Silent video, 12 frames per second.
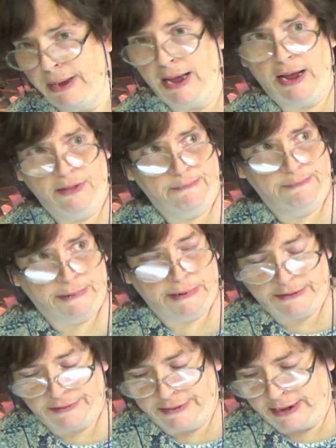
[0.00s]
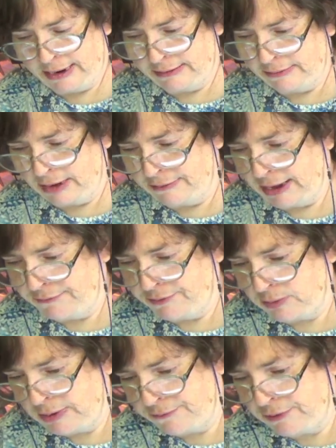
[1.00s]
other book that I have to
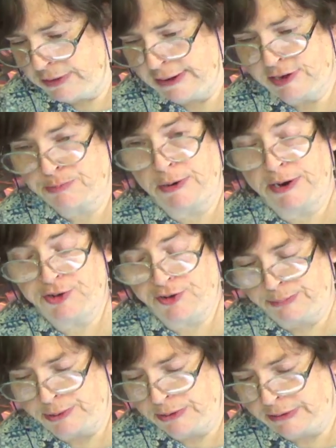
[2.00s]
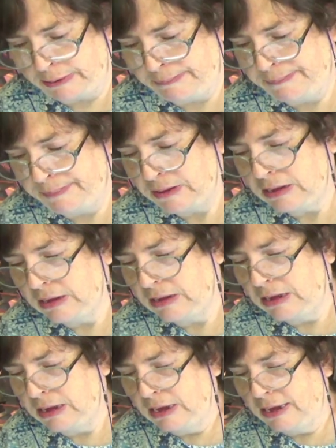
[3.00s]
read for the Inspirational Book Club
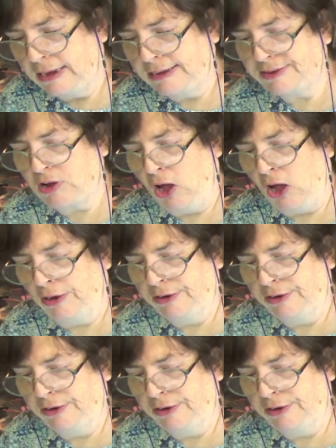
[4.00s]
is called